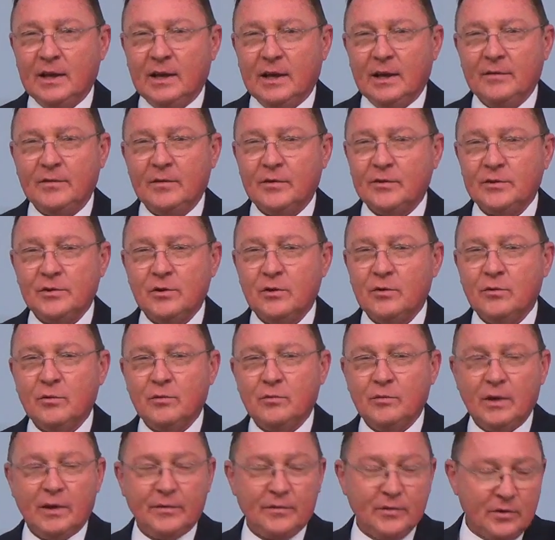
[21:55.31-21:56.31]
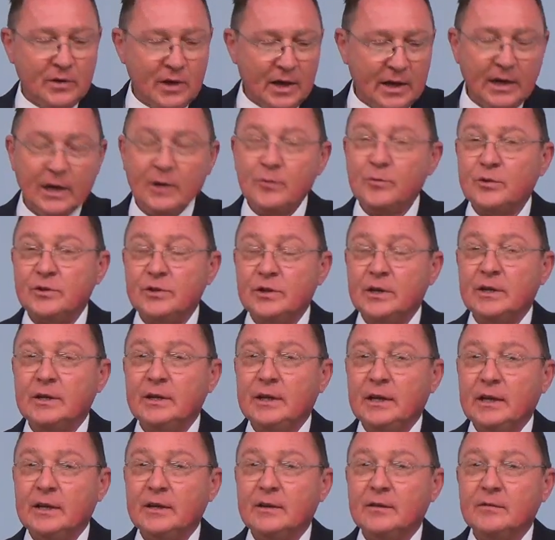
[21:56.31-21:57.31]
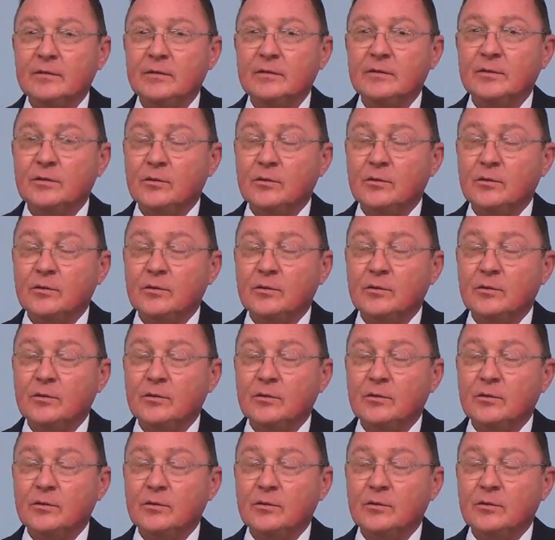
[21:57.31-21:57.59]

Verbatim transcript: If there's no, if you're not interested in